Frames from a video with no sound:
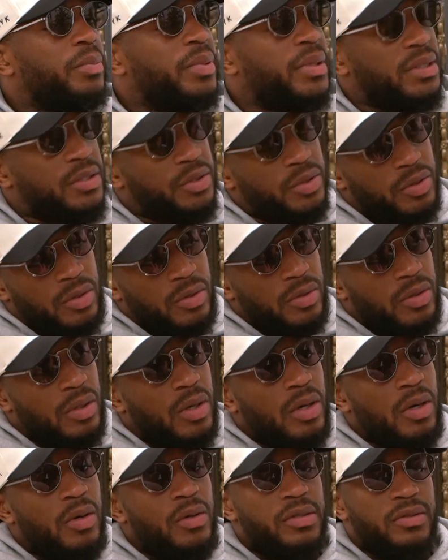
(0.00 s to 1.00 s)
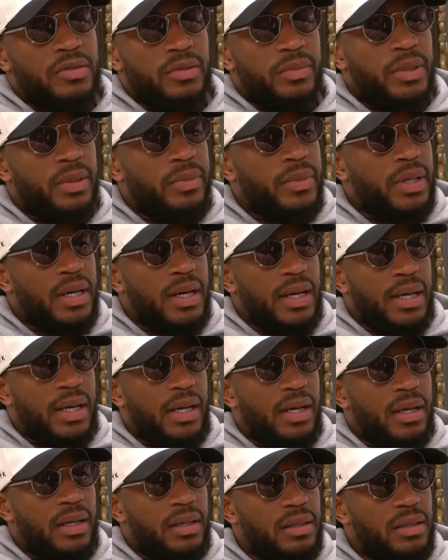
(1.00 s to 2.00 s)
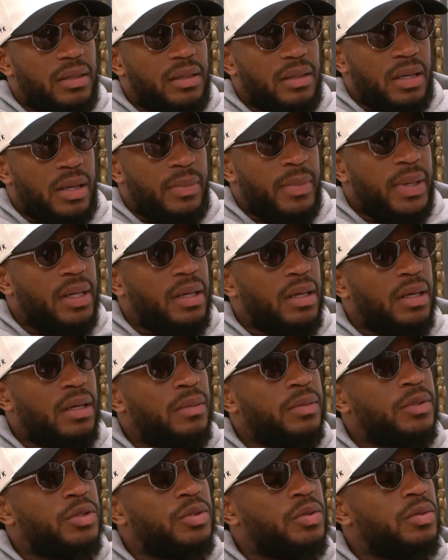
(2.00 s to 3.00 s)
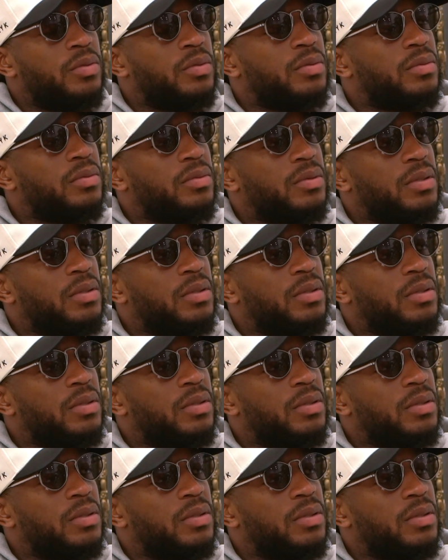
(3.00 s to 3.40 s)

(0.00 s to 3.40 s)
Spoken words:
but you'll always remember how I might have helped you